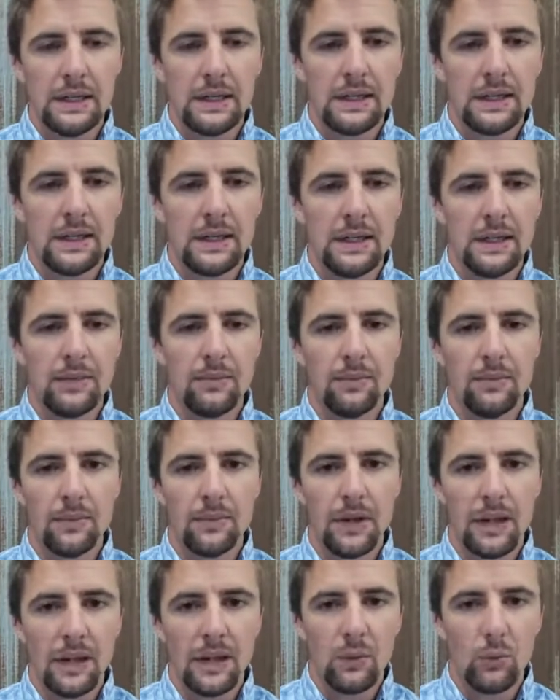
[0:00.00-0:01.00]
and
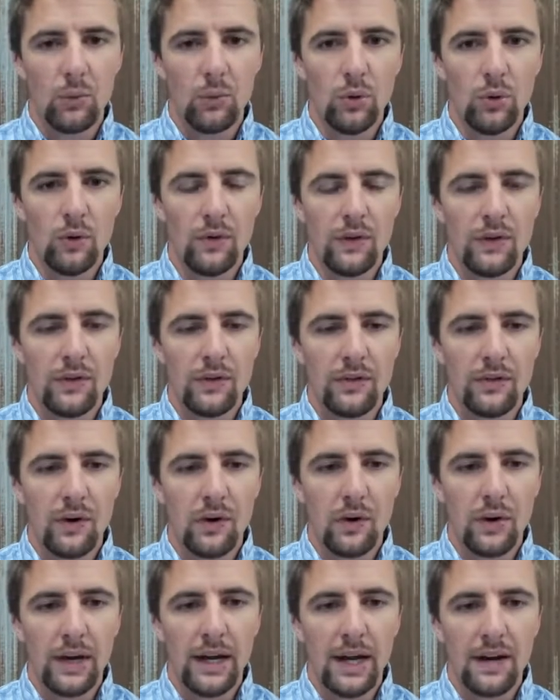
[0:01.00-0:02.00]
then we'll move into
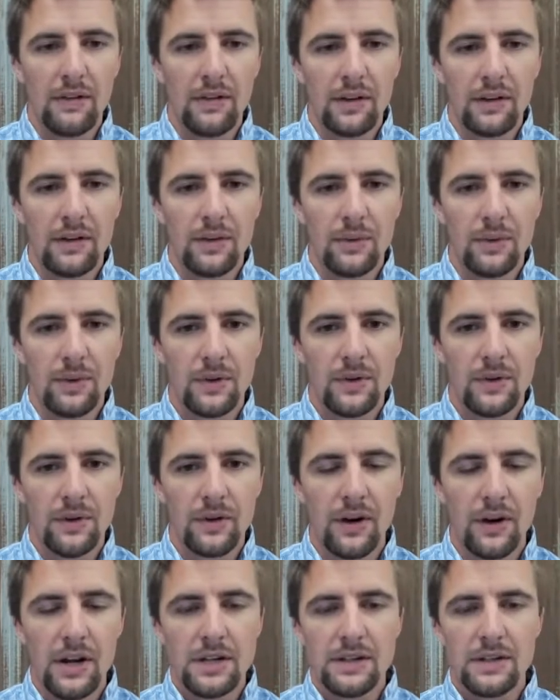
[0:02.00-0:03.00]
fall calving and some
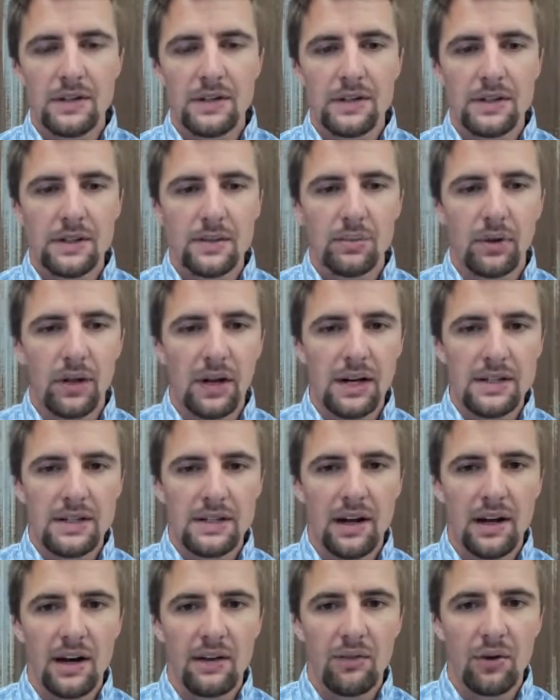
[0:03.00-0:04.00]
considerations, supplies
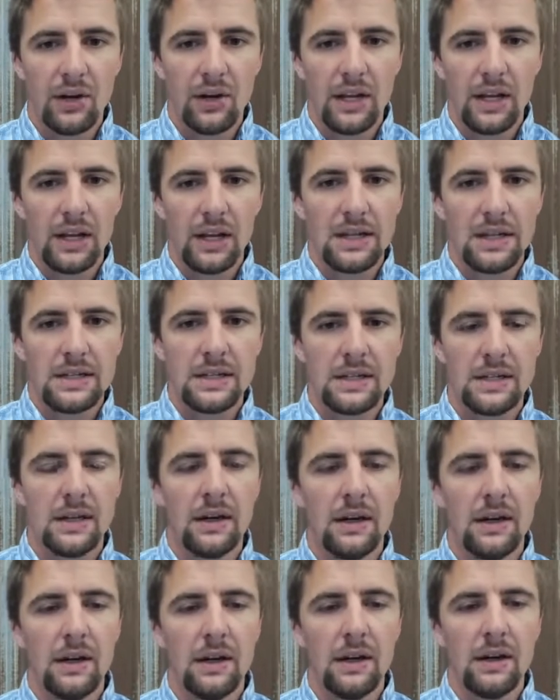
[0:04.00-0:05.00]
to have on hand,
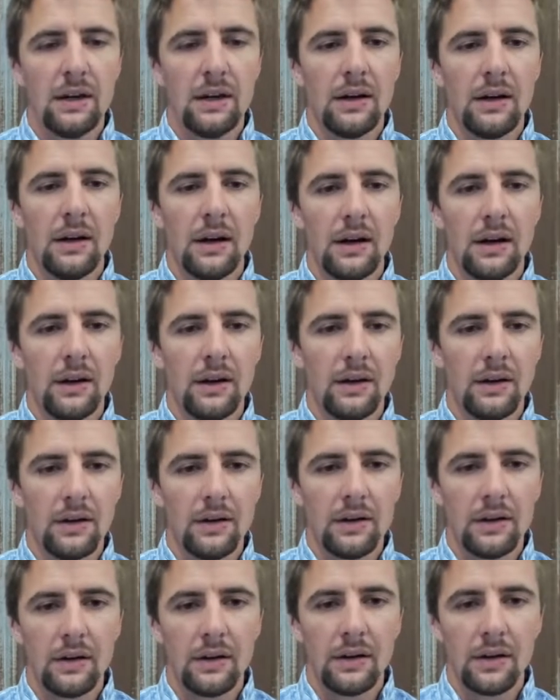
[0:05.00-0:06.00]

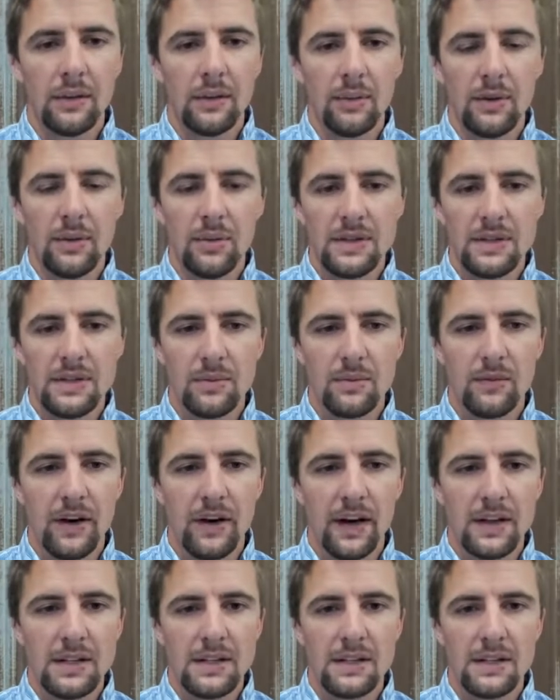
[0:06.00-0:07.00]
and maybe some
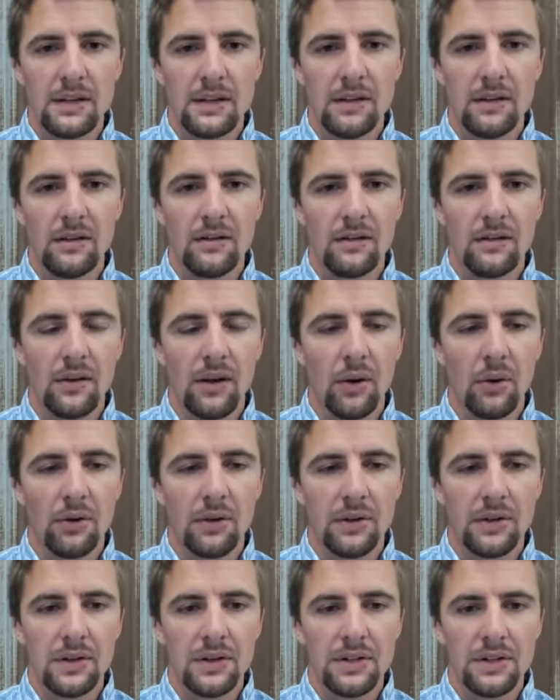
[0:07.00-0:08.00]
vaccine
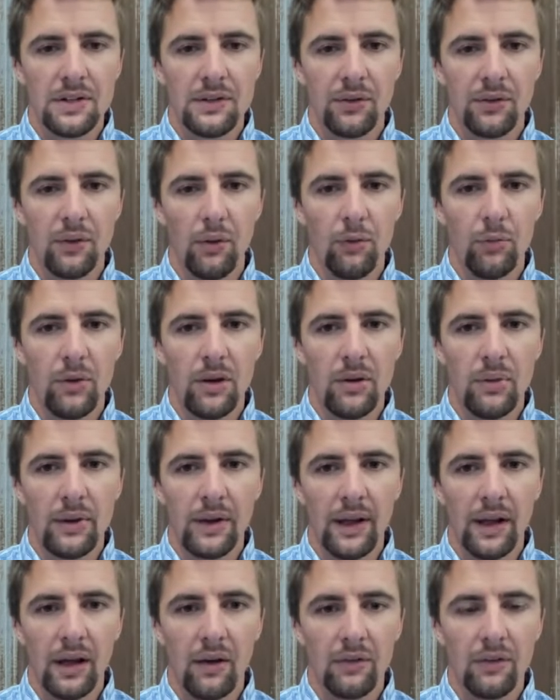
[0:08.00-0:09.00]
health conditions for those baby
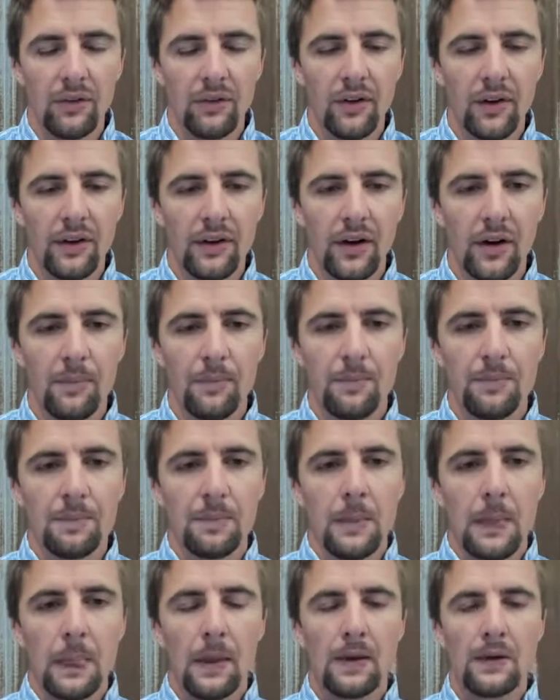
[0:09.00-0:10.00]
calves as they come.
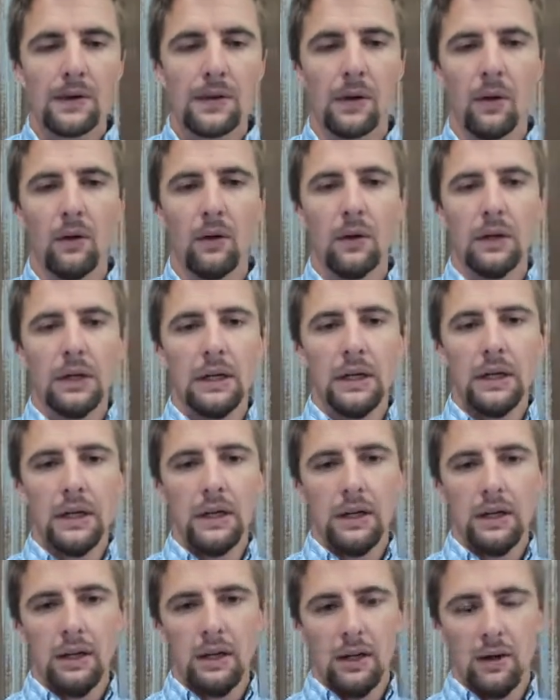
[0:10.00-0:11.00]
So
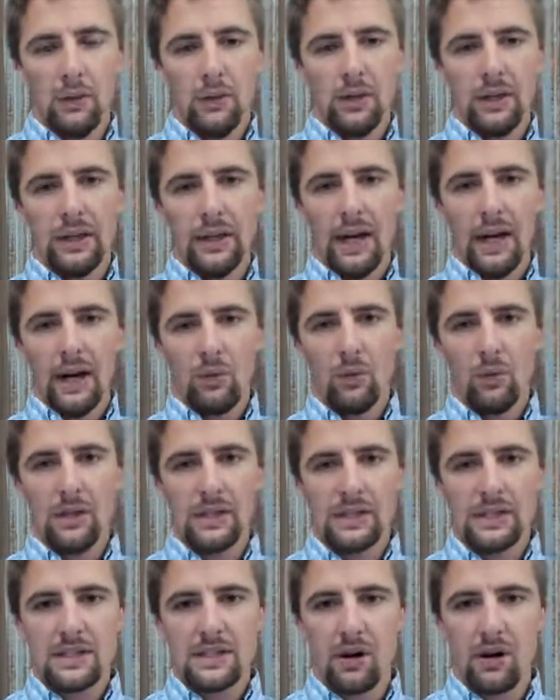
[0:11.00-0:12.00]
with that, we'll
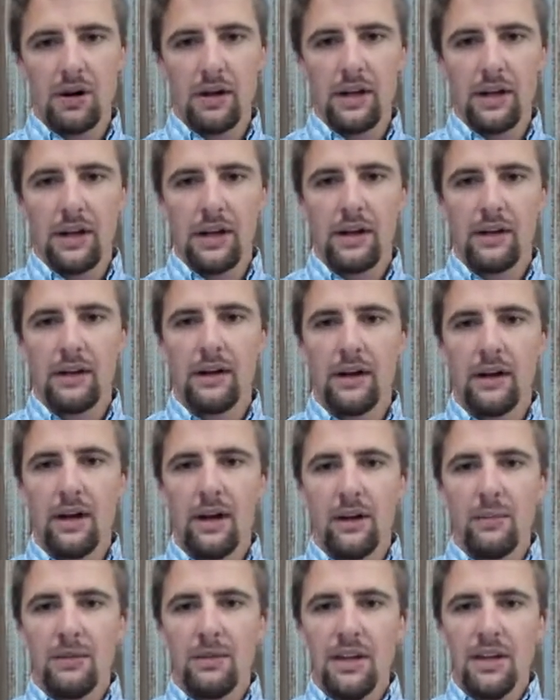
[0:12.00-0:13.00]
get started.
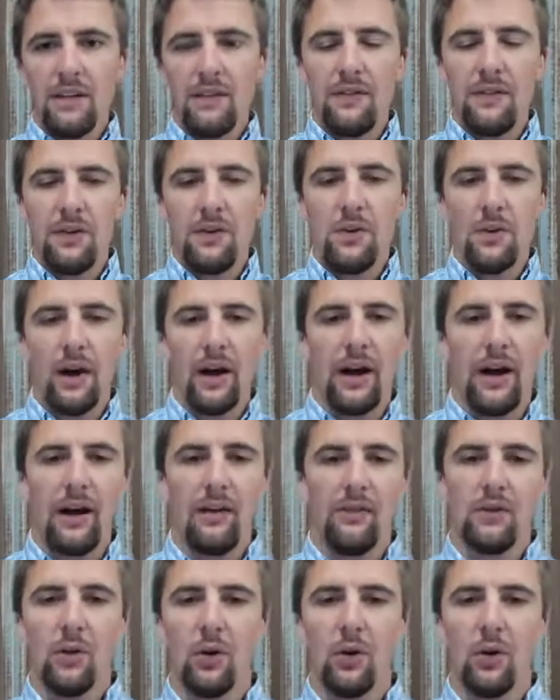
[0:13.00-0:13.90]
If you have